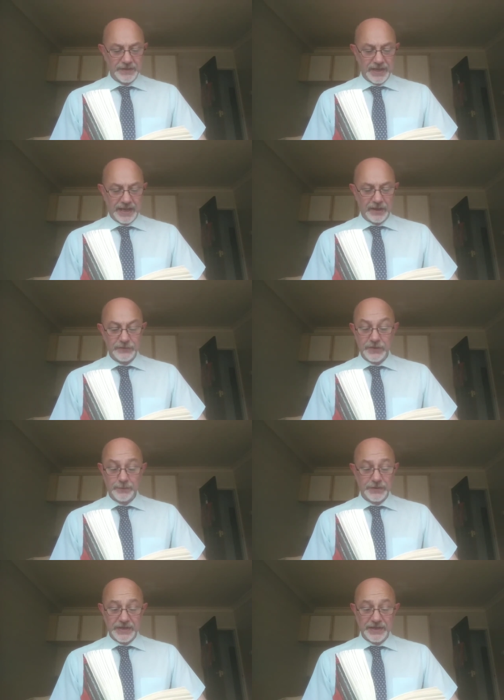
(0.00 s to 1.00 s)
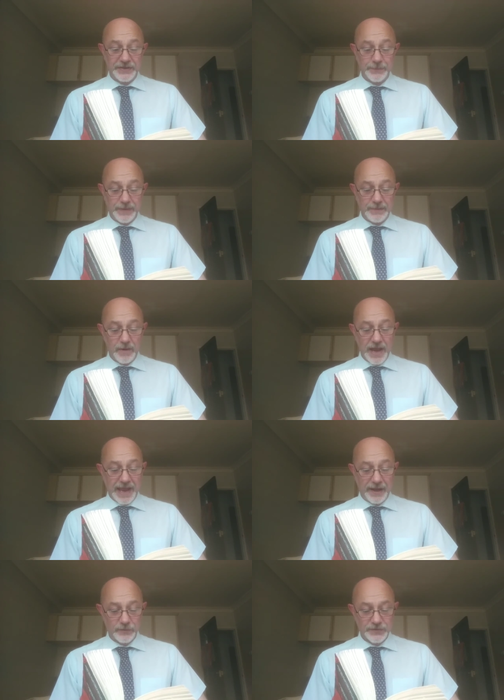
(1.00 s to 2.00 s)
in the house that pretends to be my
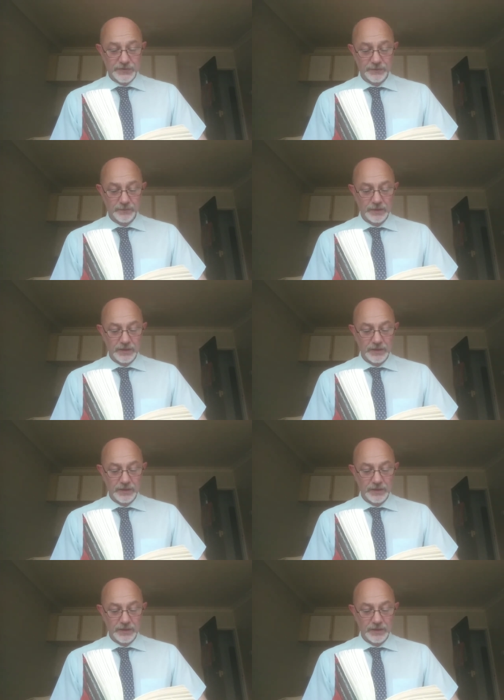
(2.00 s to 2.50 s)
house.